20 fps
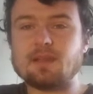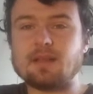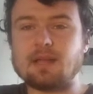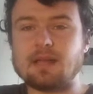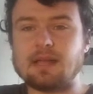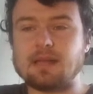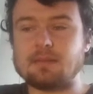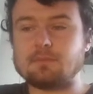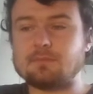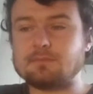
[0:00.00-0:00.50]

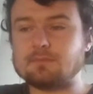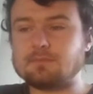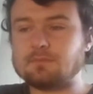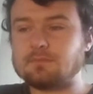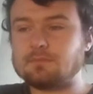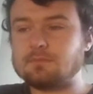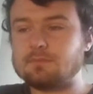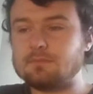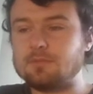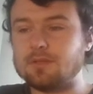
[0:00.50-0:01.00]
And
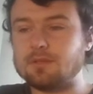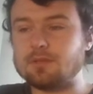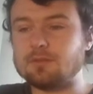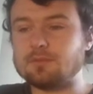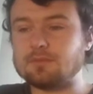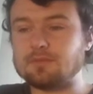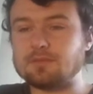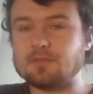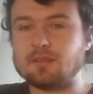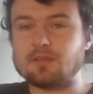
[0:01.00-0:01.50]

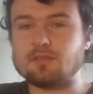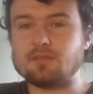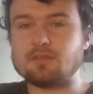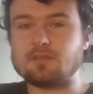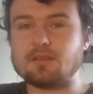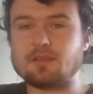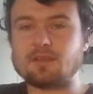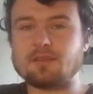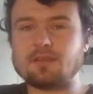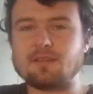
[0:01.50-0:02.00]
look
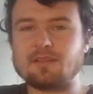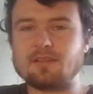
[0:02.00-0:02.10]
like